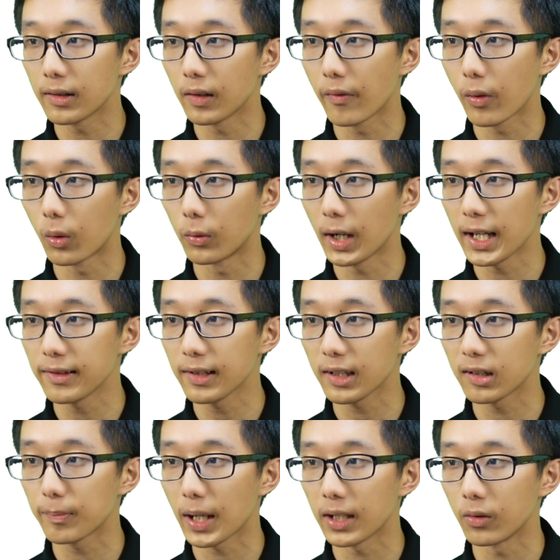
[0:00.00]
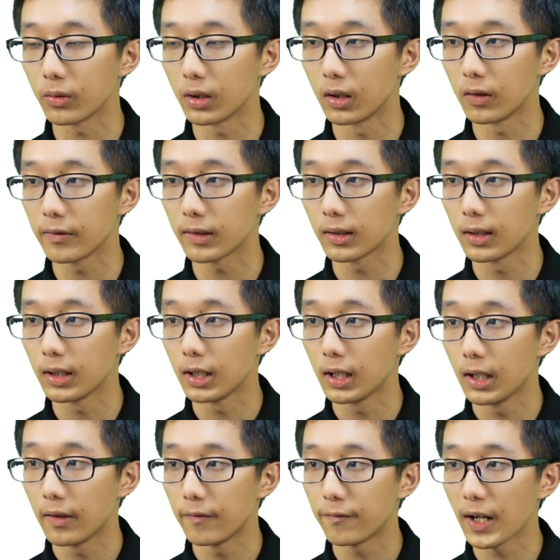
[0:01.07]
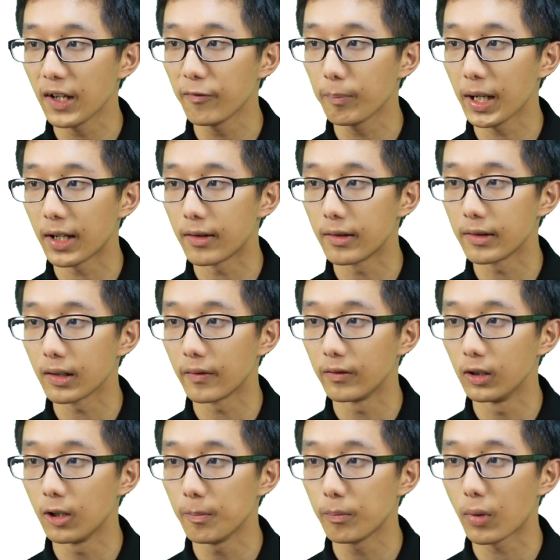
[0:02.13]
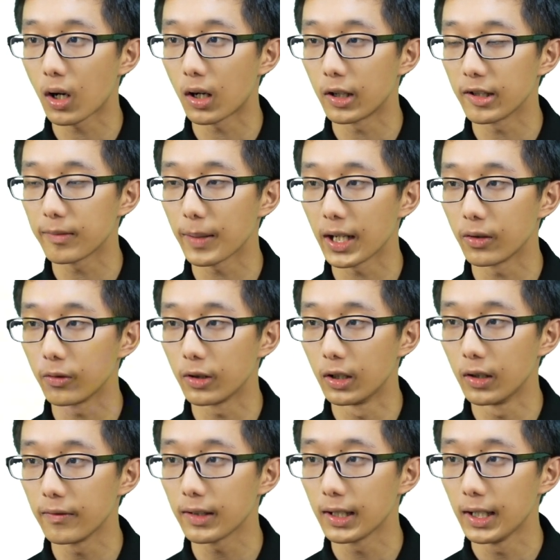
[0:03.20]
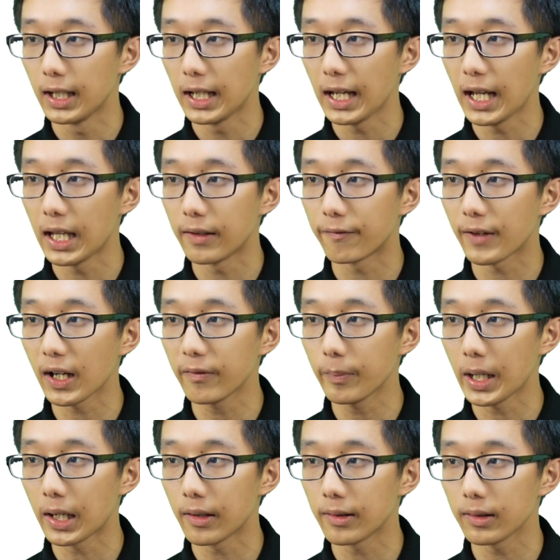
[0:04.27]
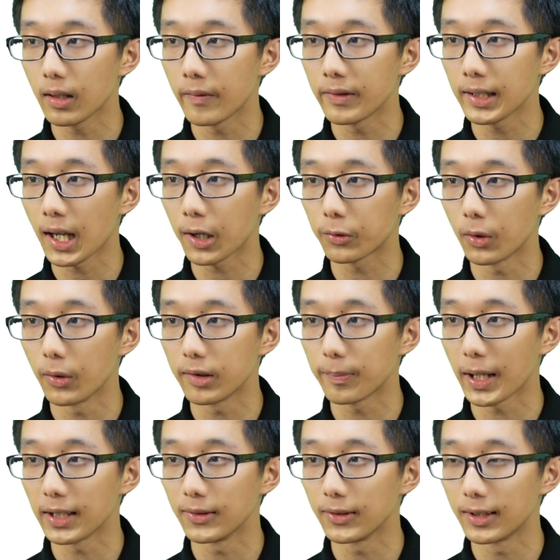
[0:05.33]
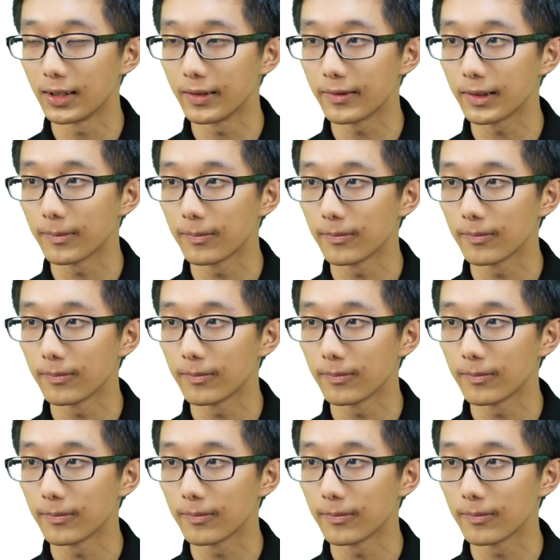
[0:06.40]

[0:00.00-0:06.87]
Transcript: of thoracic spinal nerves, 5 pairs of lumbar spinal nerves, and 5 pairs of sacral spinal nerves.